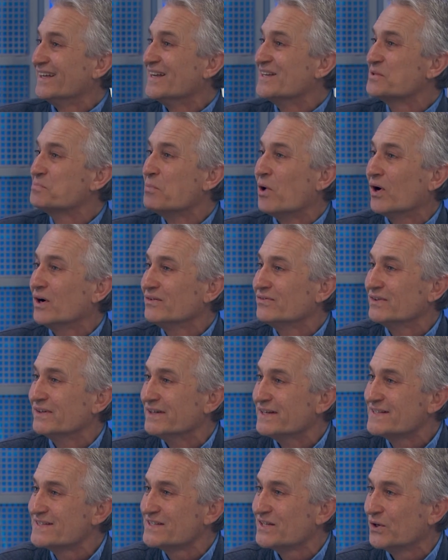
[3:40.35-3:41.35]
is
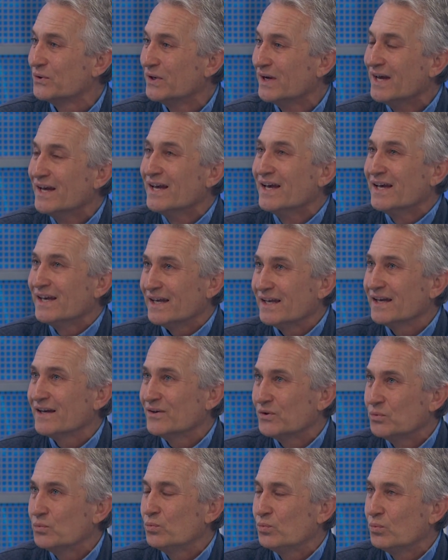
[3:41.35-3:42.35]
marvelous. So
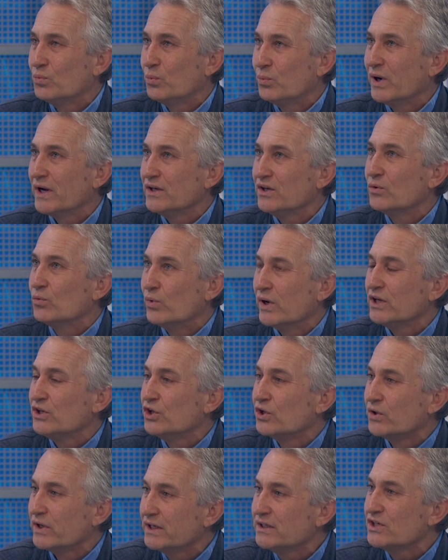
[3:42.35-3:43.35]
when, when
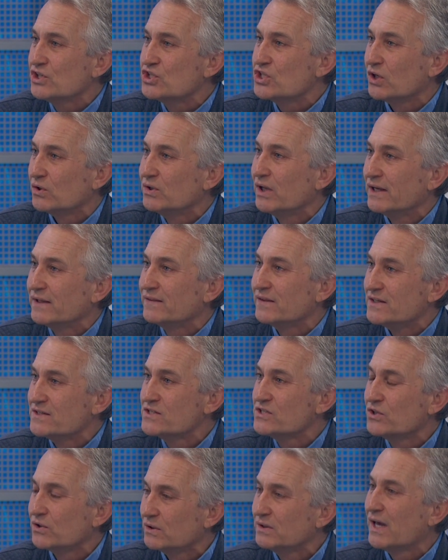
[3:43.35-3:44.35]
you're in a show like
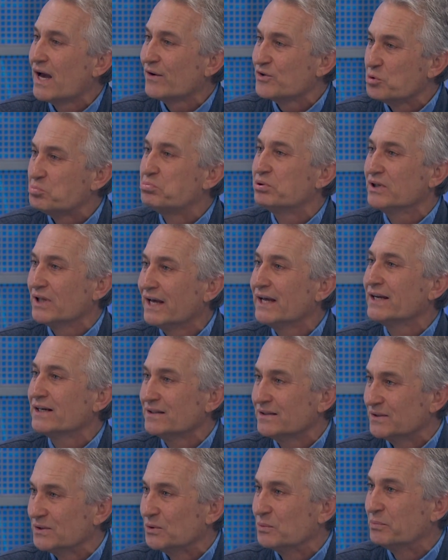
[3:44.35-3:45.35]
this, you're allowed to play a
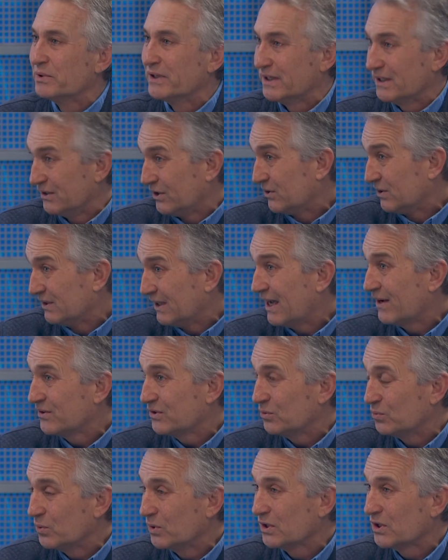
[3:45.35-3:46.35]
little bit, and you're allowed
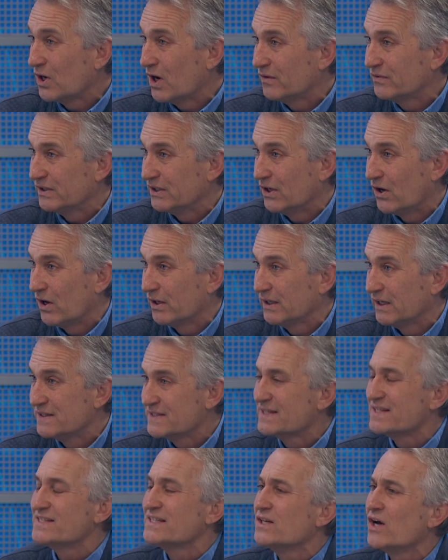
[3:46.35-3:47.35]
to work off the
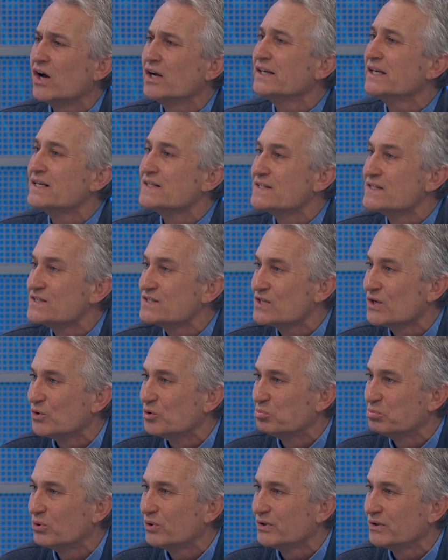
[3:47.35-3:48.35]
audience, because the audience is so
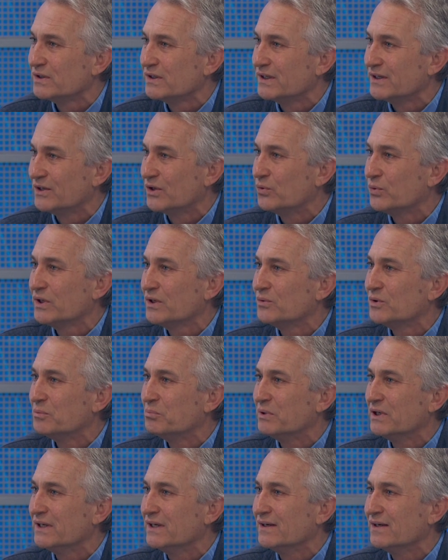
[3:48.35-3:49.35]
important. You know, we
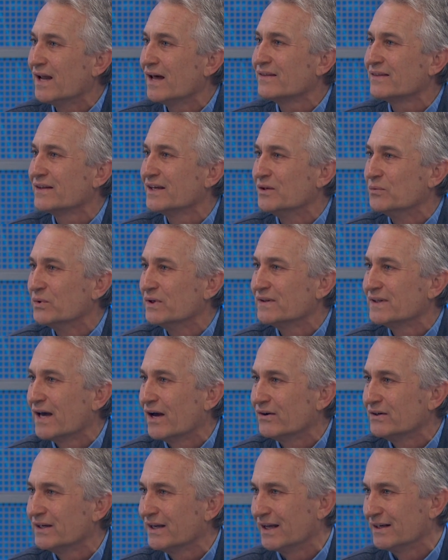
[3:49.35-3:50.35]
would be nothing
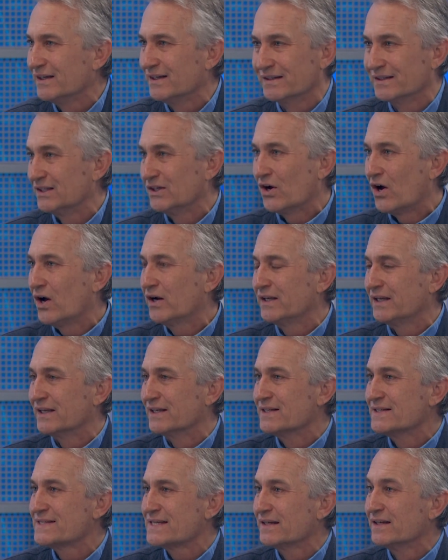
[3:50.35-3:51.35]
without any of the
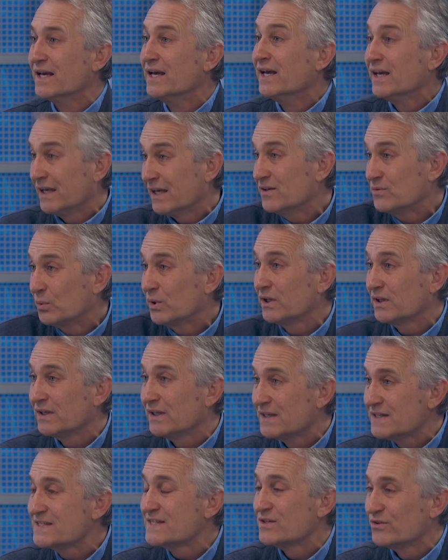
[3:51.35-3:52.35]
audience, and it
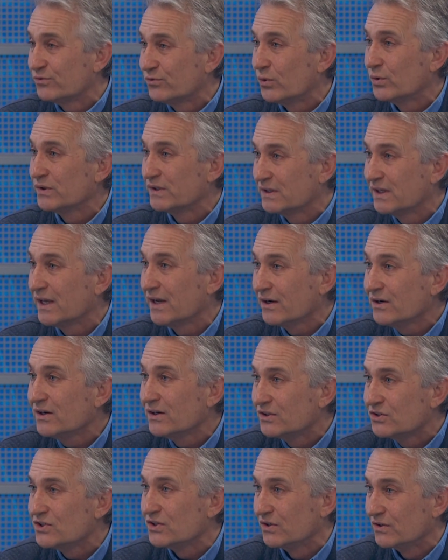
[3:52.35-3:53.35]
really is the fourth
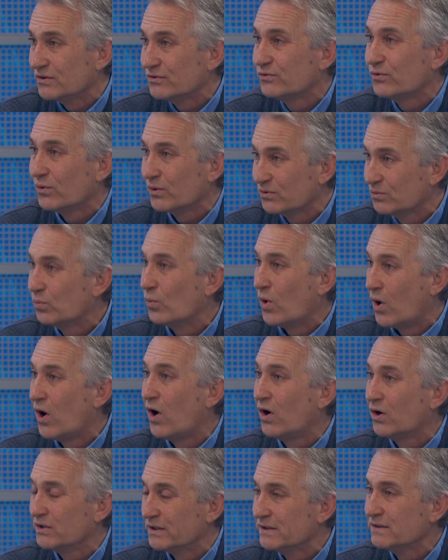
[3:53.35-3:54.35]
character, the fourth
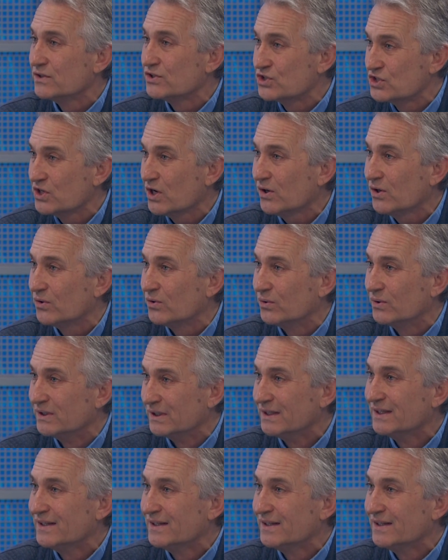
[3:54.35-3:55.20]
wall in the show.